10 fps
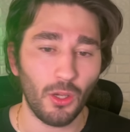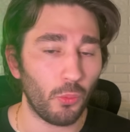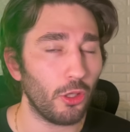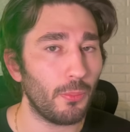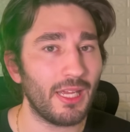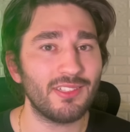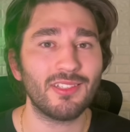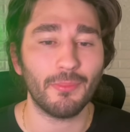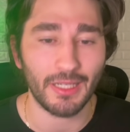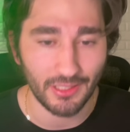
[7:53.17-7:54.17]
wheelbase
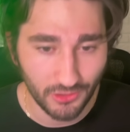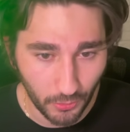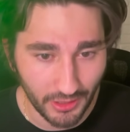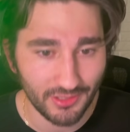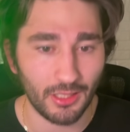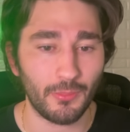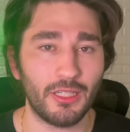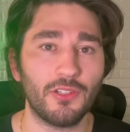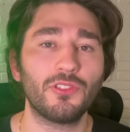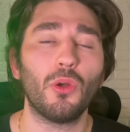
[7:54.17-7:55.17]
minus 20
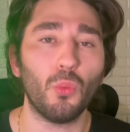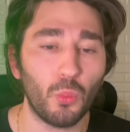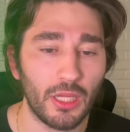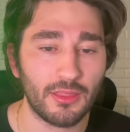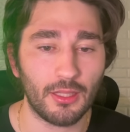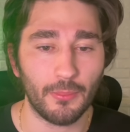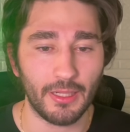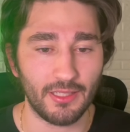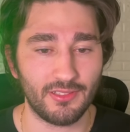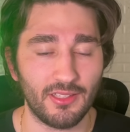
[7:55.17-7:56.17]
centimeters, width
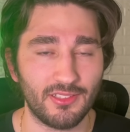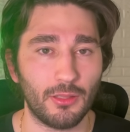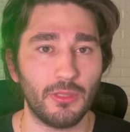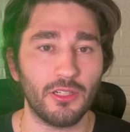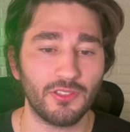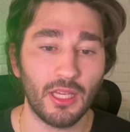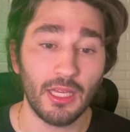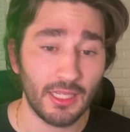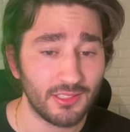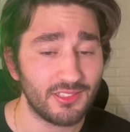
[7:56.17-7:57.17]
minus 10 centimeters,
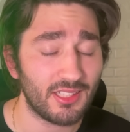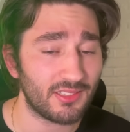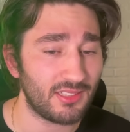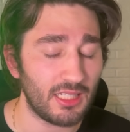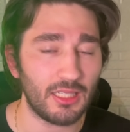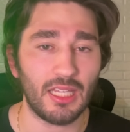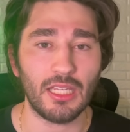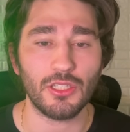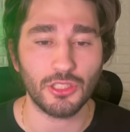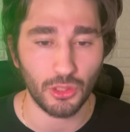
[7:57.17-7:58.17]

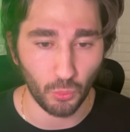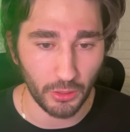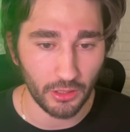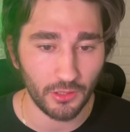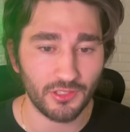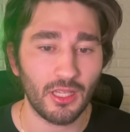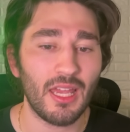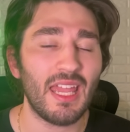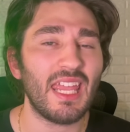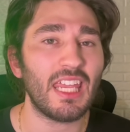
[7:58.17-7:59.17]
16-inch wheels,
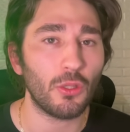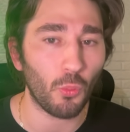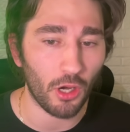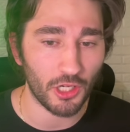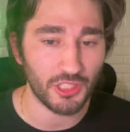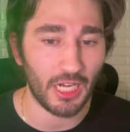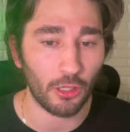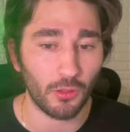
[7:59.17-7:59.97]
in-wash aero